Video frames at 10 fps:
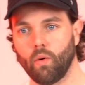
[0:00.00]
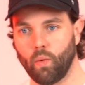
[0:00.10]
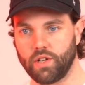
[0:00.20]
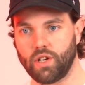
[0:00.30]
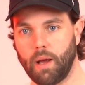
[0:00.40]

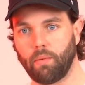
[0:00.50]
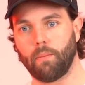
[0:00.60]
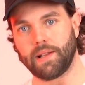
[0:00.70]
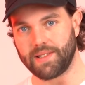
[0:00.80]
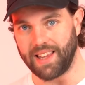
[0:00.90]
which
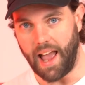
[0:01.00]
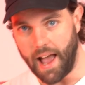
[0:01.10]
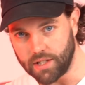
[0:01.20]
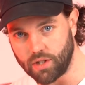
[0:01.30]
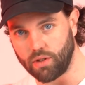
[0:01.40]
implements the
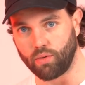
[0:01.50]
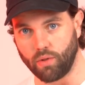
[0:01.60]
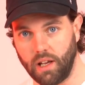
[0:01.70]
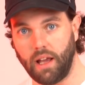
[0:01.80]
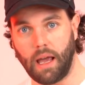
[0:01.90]

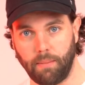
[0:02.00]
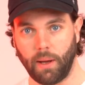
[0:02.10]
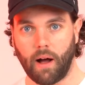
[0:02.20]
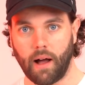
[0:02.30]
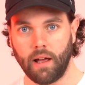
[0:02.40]
S3
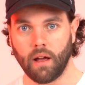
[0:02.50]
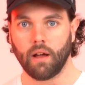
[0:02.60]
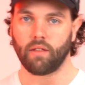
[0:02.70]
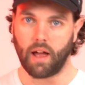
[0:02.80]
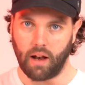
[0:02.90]
API
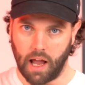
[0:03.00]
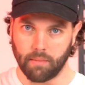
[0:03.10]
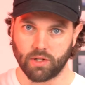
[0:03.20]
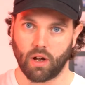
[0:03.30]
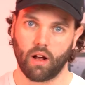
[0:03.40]
that
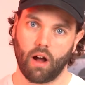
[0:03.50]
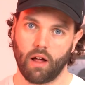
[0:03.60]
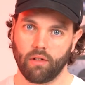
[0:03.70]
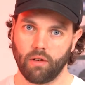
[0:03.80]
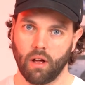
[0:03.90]
Amazon
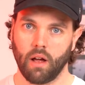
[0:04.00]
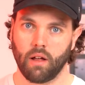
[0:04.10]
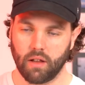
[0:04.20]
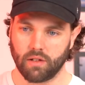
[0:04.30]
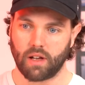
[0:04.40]
authored.
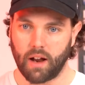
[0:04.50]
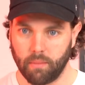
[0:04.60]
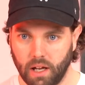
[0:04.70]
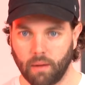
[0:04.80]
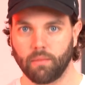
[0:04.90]
It's kind of
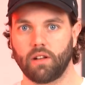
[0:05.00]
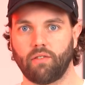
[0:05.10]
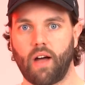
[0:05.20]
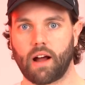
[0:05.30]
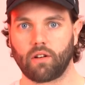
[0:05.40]
become the de
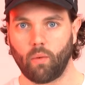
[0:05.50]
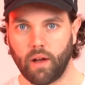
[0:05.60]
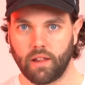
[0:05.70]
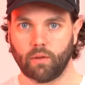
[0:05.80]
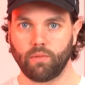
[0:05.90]
facto
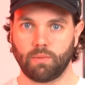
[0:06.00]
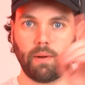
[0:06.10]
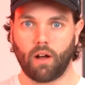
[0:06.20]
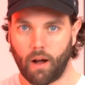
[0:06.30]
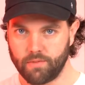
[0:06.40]
way that we
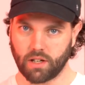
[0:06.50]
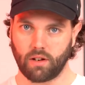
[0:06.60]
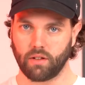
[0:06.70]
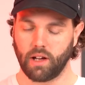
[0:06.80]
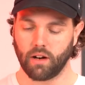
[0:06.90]
speak object
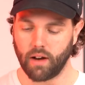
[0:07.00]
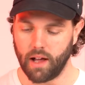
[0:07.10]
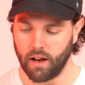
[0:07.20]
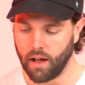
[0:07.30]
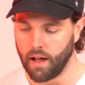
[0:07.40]
on the
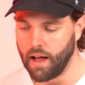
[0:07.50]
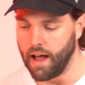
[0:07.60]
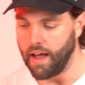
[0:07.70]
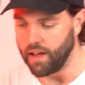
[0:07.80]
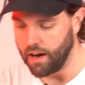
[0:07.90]
internet.
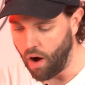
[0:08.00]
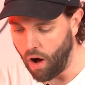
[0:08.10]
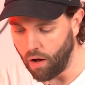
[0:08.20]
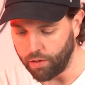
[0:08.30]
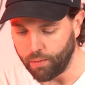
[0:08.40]
And then
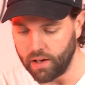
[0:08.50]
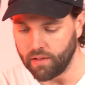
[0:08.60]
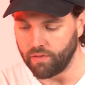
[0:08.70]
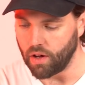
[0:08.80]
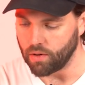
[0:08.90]
all three
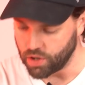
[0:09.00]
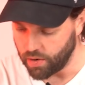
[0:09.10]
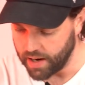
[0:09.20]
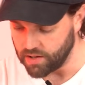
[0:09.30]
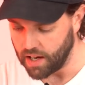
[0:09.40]
of those
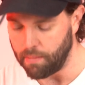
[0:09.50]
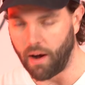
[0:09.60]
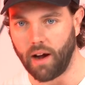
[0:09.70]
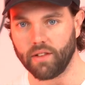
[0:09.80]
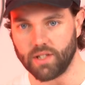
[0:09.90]
translate
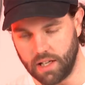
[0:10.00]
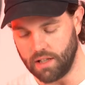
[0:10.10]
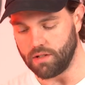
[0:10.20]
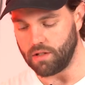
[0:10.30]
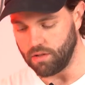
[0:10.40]
behind the
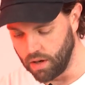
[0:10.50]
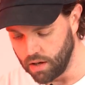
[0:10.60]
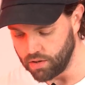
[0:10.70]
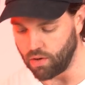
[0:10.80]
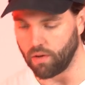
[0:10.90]
scenes to
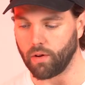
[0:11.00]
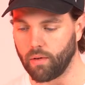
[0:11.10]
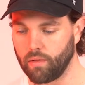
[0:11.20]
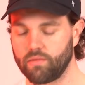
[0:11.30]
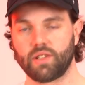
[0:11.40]
store in
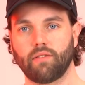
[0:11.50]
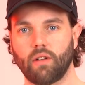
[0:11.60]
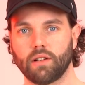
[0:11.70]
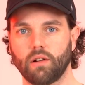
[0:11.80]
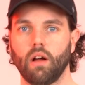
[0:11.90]
the Ceph
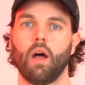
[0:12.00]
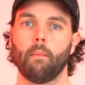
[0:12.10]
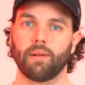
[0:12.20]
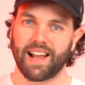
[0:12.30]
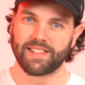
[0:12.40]
cluster,
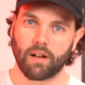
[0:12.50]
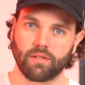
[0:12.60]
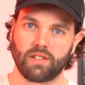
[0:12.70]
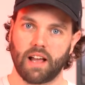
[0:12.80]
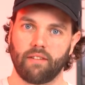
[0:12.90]
but that's how
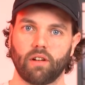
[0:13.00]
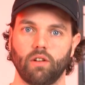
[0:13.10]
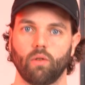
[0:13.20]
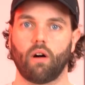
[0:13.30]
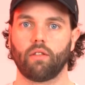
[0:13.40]
Ceph
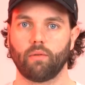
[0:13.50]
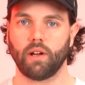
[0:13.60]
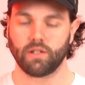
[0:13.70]
can do all three.